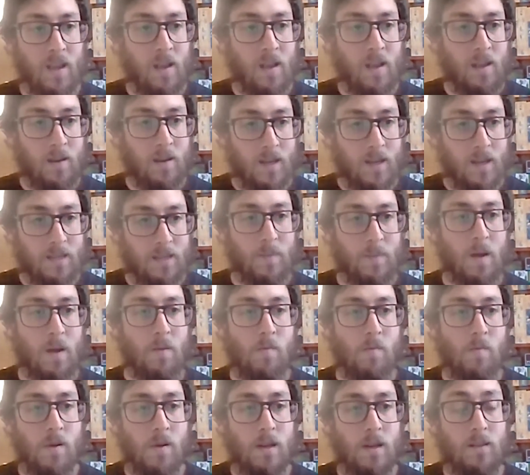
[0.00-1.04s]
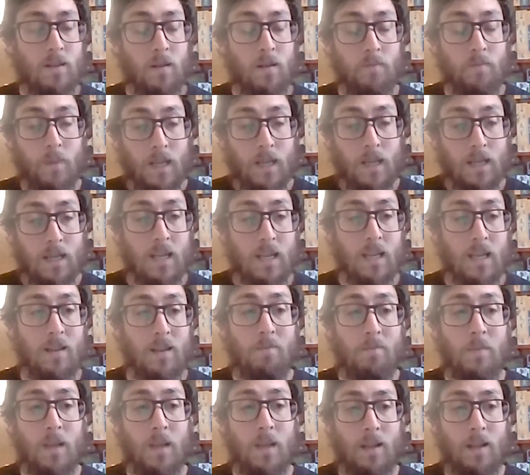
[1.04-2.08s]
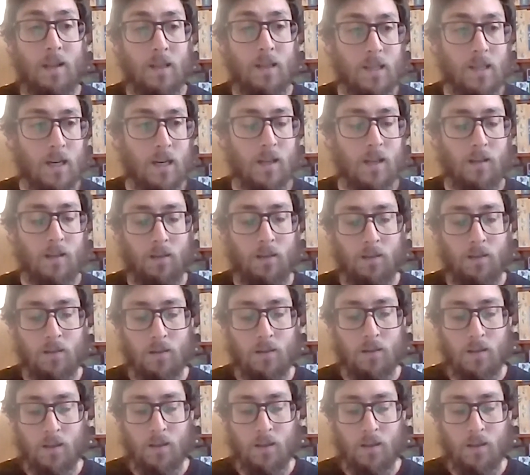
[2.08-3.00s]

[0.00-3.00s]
nice memories of me and him in the garden.